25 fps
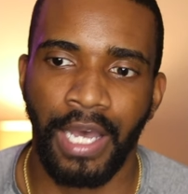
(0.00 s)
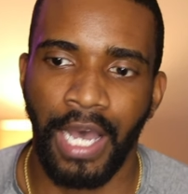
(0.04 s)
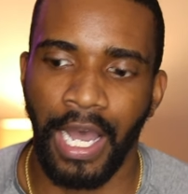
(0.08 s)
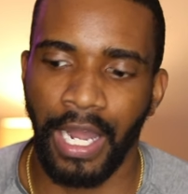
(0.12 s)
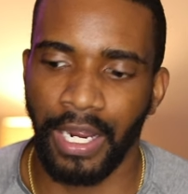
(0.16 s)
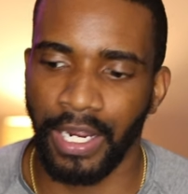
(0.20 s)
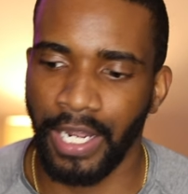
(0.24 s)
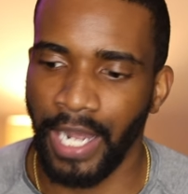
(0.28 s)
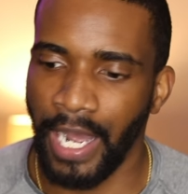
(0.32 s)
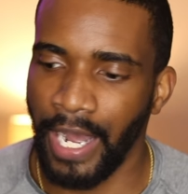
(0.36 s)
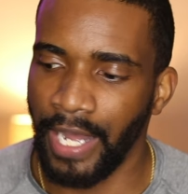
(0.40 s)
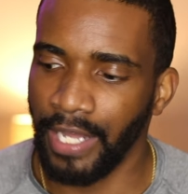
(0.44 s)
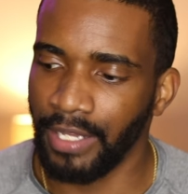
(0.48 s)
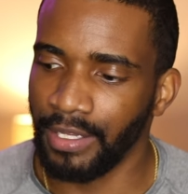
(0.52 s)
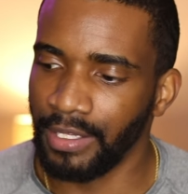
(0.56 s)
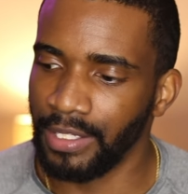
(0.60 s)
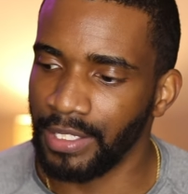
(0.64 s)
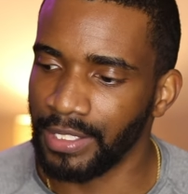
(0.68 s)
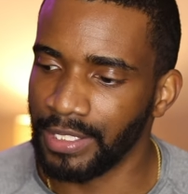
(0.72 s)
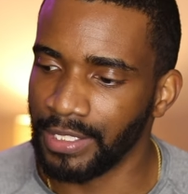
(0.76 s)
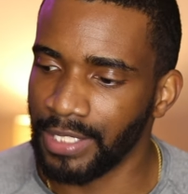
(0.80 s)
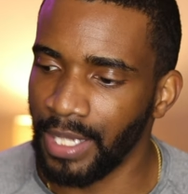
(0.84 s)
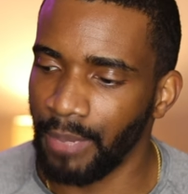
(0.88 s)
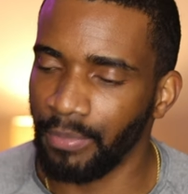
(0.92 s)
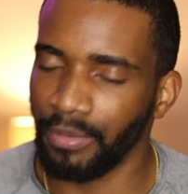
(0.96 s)
I got
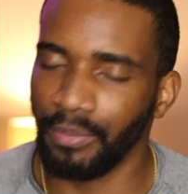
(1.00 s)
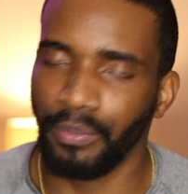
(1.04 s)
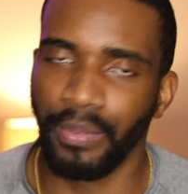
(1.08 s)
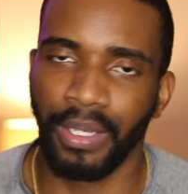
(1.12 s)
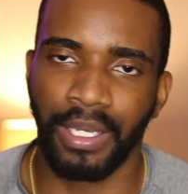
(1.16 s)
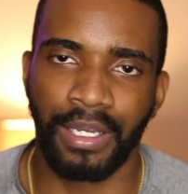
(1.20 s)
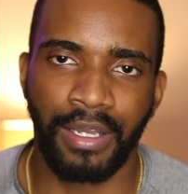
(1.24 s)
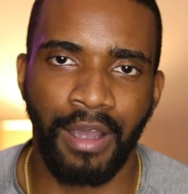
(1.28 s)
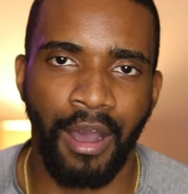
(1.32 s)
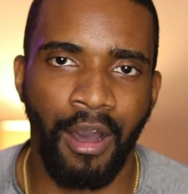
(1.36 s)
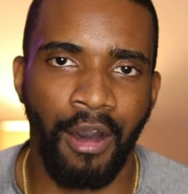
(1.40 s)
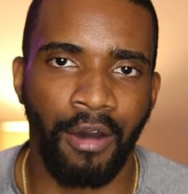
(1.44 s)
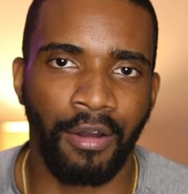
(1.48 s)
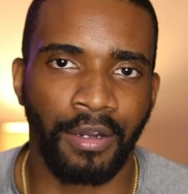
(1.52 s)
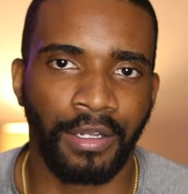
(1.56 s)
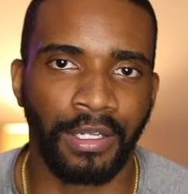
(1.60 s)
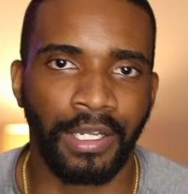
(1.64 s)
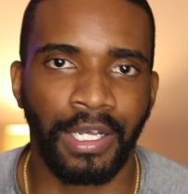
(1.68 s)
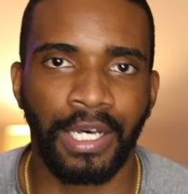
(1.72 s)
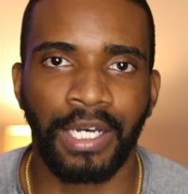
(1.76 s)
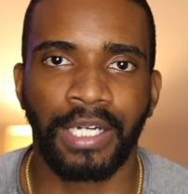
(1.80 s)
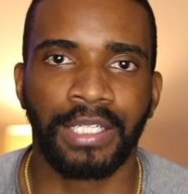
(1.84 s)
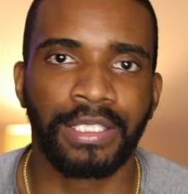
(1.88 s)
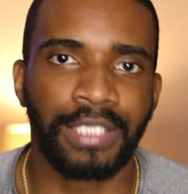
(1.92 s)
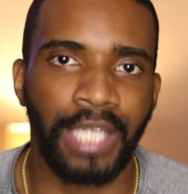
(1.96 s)
this supplement called
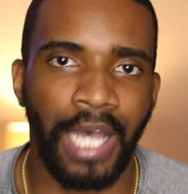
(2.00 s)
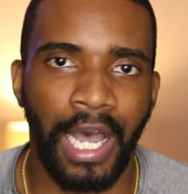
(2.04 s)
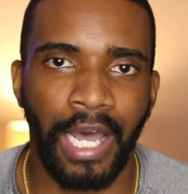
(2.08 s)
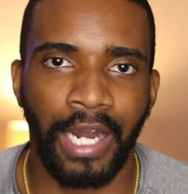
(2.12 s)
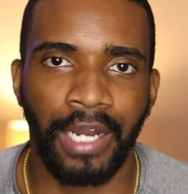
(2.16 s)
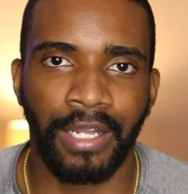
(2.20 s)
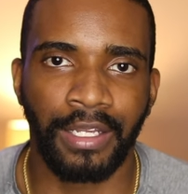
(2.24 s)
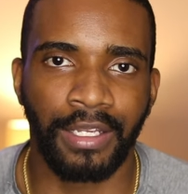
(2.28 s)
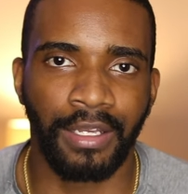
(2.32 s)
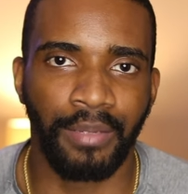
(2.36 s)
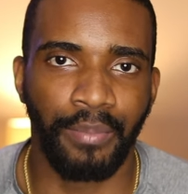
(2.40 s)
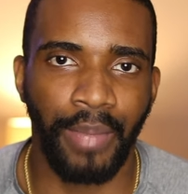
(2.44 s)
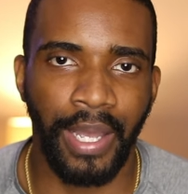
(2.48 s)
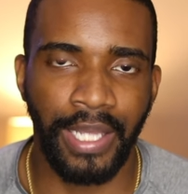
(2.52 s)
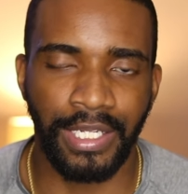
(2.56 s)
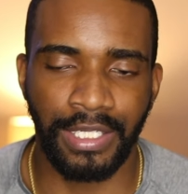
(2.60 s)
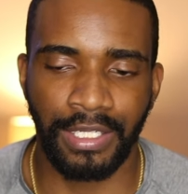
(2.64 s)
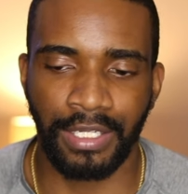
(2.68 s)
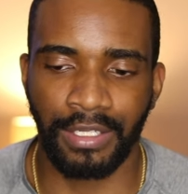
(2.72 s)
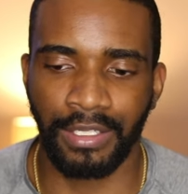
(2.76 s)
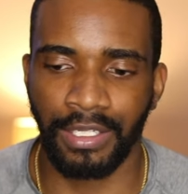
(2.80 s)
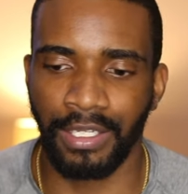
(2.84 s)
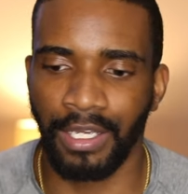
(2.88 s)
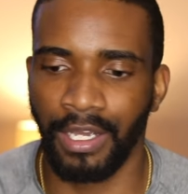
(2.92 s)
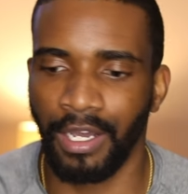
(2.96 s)
Lung Tonic. It
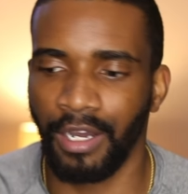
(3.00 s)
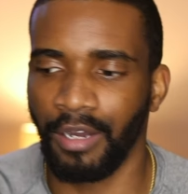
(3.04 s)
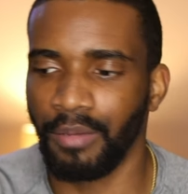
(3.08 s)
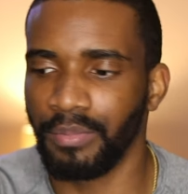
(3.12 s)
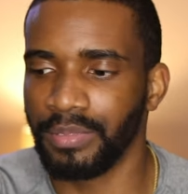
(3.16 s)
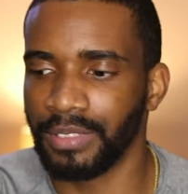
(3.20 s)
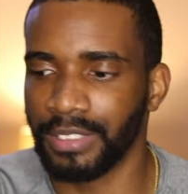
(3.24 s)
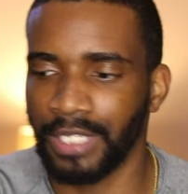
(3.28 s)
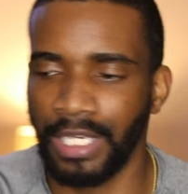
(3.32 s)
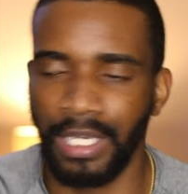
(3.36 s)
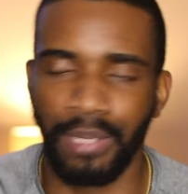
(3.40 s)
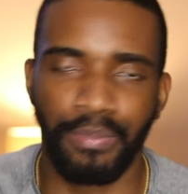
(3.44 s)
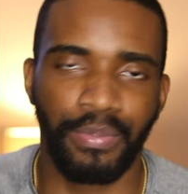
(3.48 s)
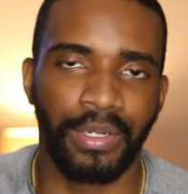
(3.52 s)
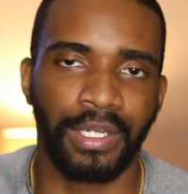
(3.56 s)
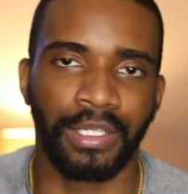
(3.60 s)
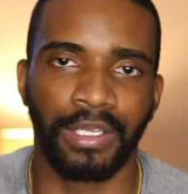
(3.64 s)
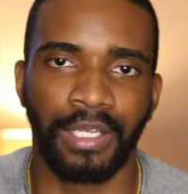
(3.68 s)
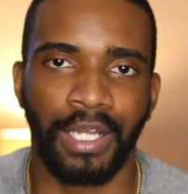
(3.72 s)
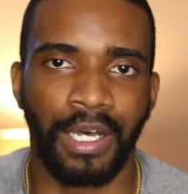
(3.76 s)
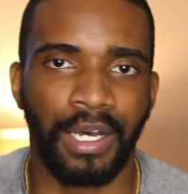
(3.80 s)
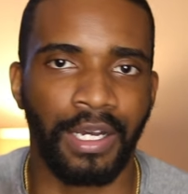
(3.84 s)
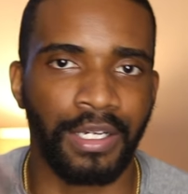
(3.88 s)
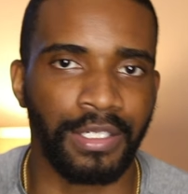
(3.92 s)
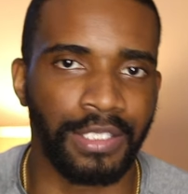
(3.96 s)
basically helps keep your
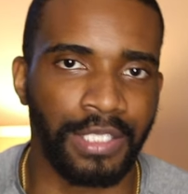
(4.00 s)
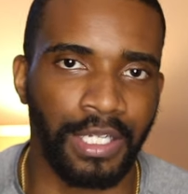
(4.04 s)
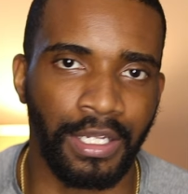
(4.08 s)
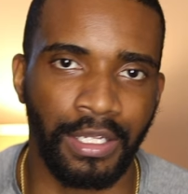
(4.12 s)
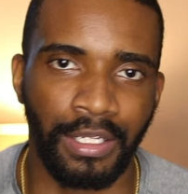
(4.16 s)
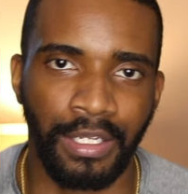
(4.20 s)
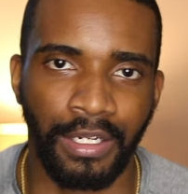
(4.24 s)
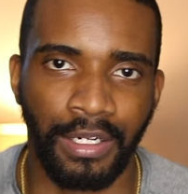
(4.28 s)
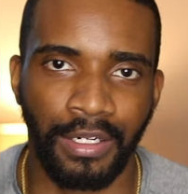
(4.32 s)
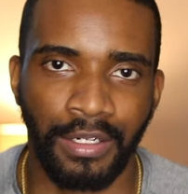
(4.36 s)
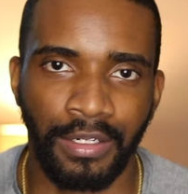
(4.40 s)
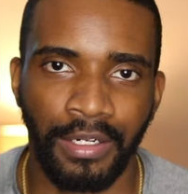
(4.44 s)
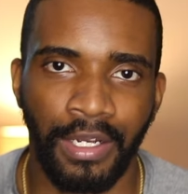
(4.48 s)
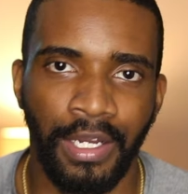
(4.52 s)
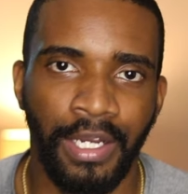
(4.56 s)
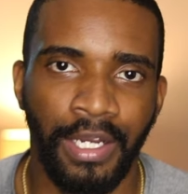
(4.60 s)
lungs clear